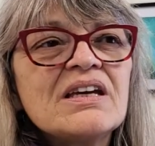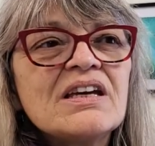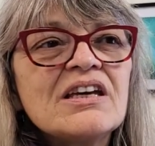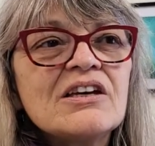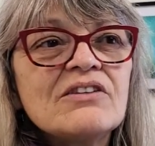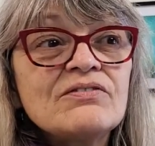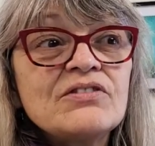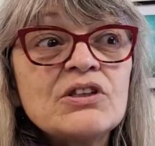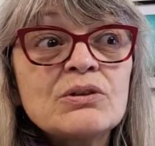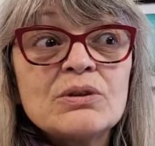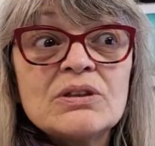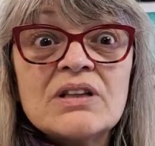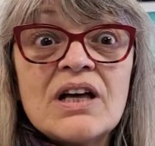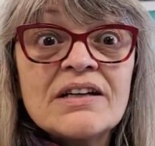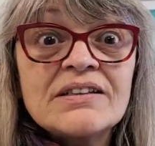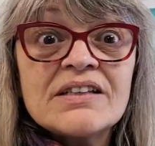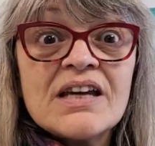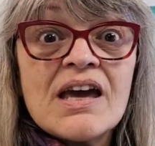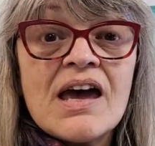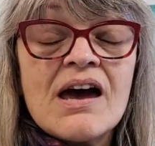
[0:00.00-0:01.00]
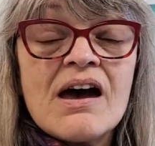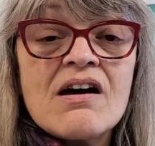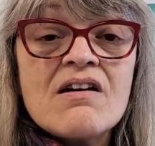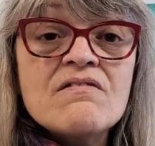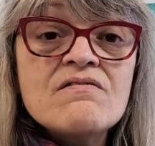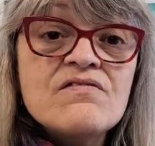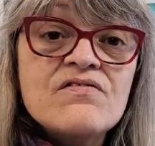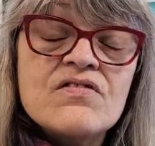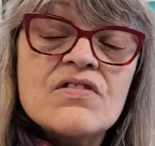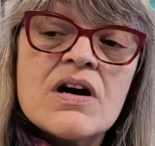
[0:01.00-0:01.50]
If you would like to
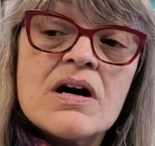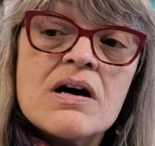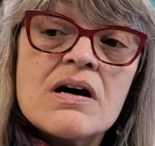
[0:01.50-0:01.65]
have